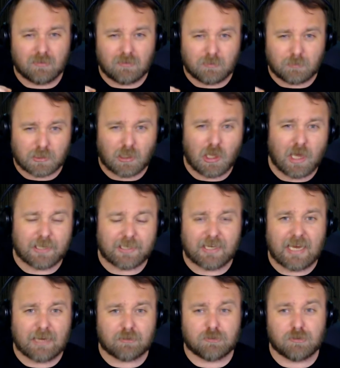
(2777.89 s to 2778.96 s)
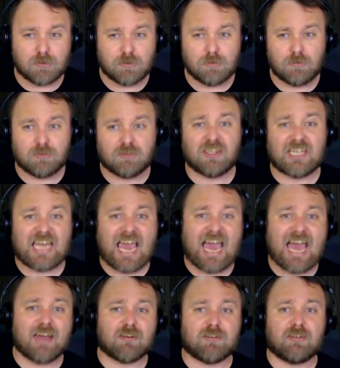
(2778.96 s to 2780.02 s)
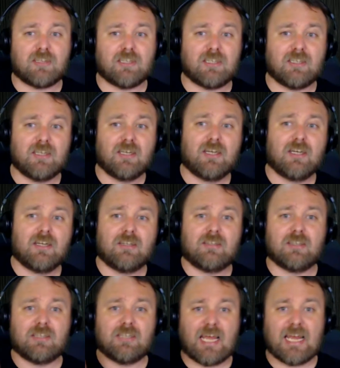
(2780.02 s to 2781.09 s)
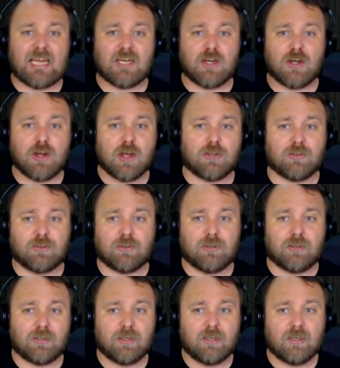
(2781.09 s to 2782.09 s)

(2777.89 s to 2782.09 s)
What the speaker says: there was a lot of connection issues that they actually did another